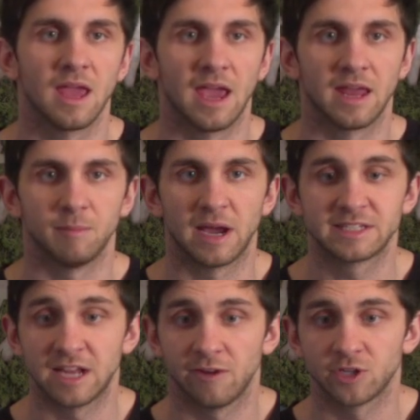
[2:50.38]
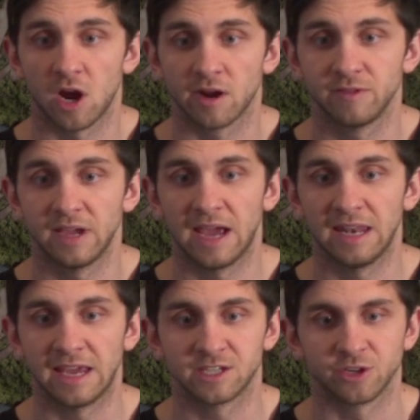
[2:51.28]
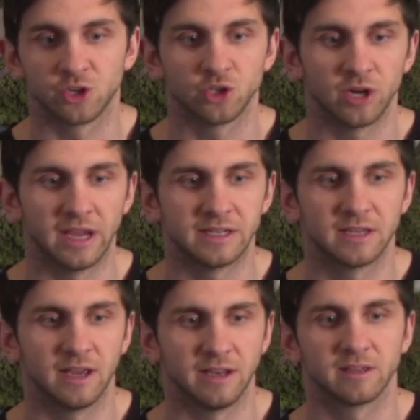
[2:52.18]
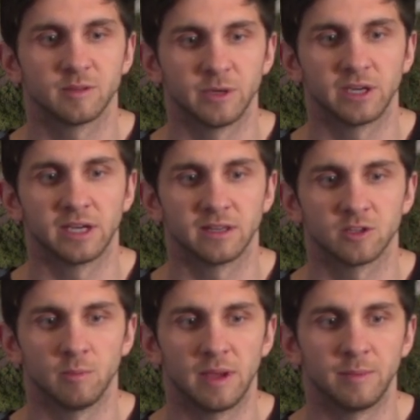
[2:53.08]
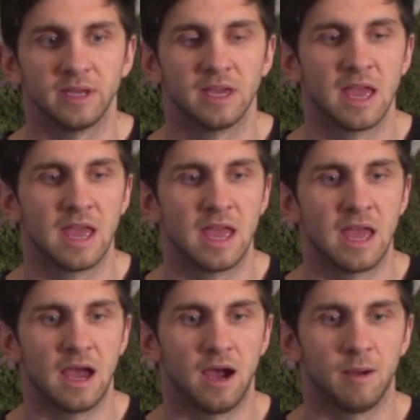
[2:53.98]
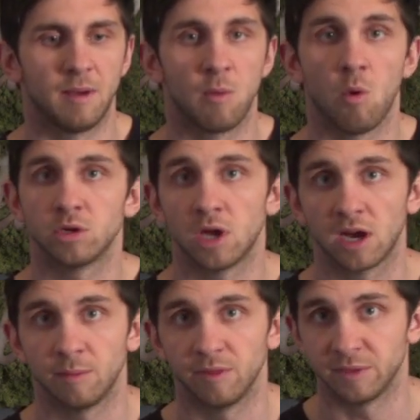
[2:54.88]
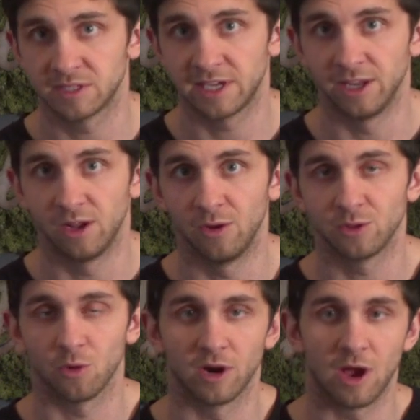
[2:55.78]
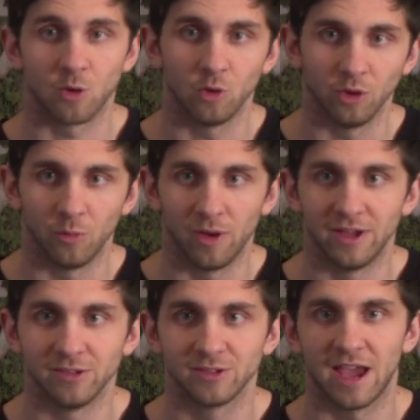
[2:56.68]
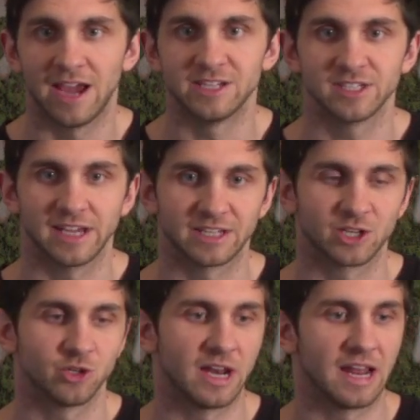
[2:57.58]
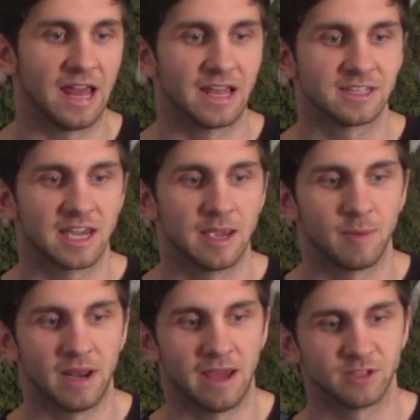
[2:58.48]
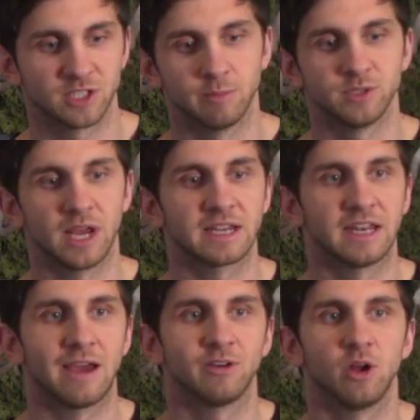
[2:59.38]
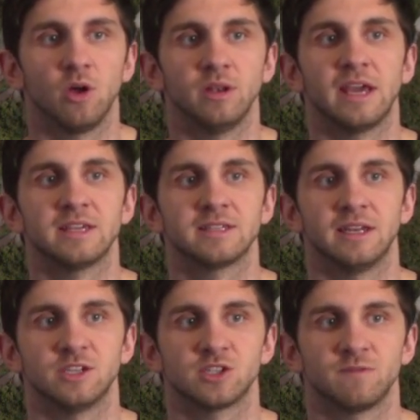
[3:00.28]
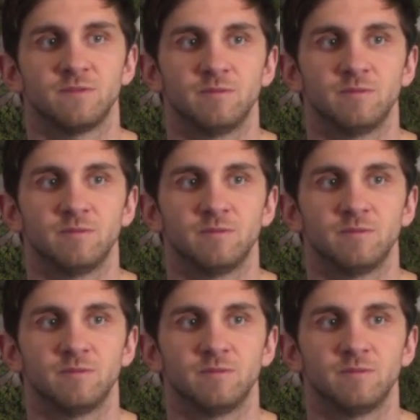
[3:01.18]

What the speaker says: And my style of photography, I like to create an experience. So maybe I won't talk about the mosquitoes or how cold it was. I just like to create a landscape and have a subject and have it all nice and just